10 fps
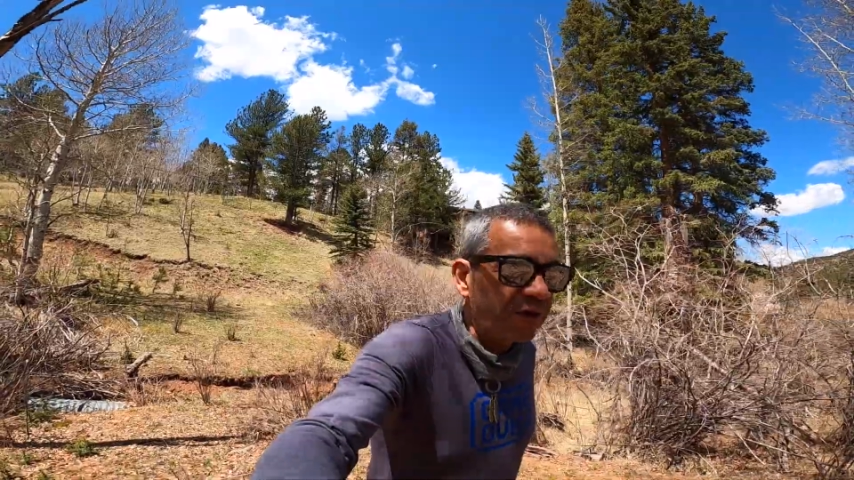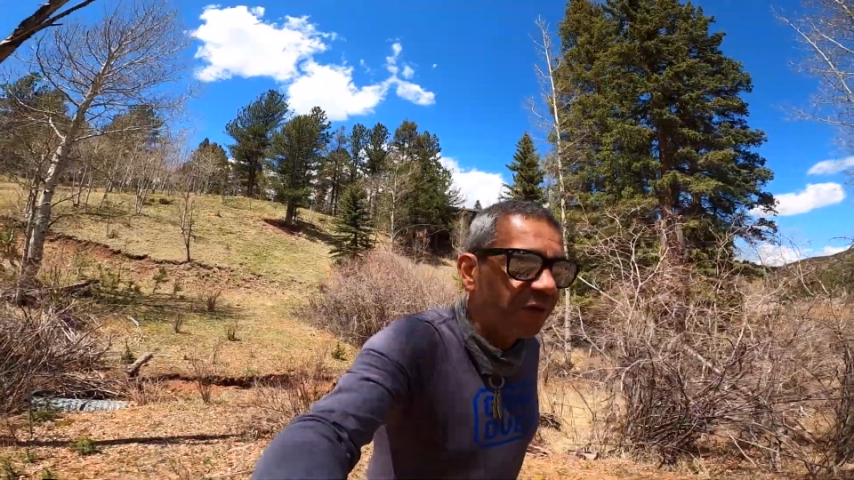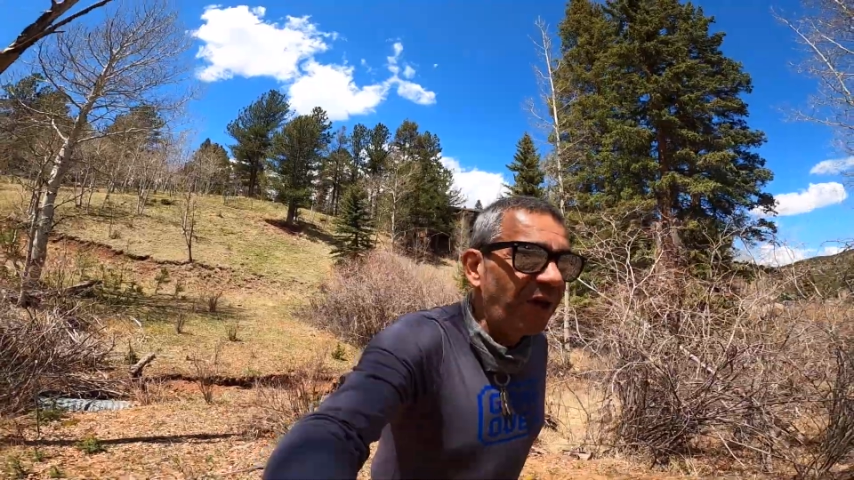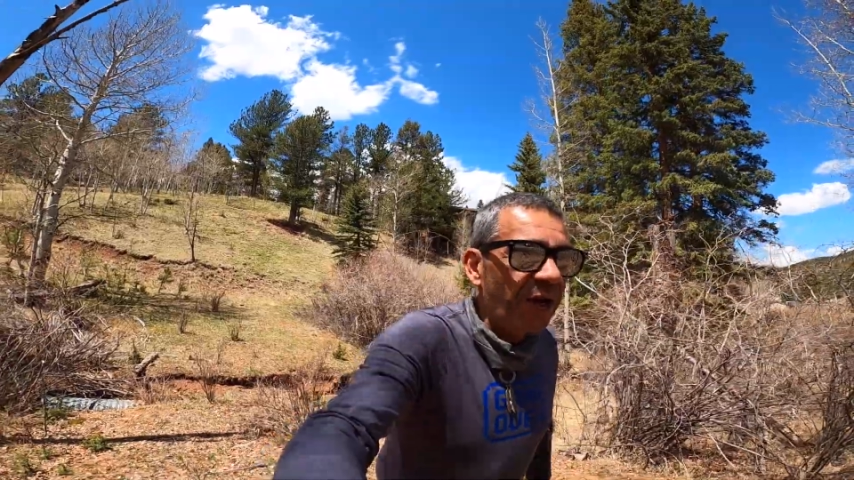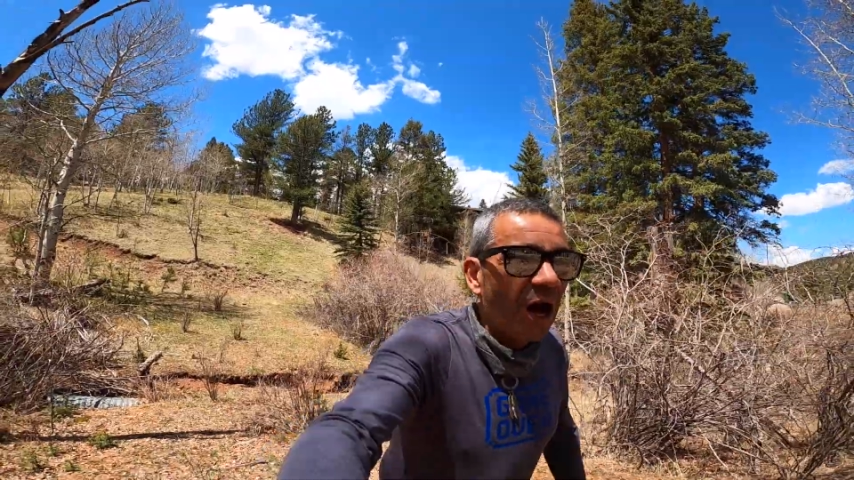
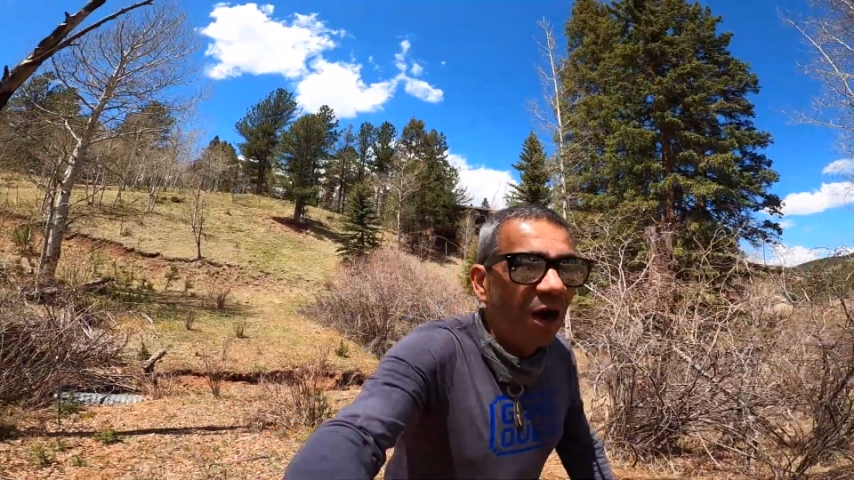estimate,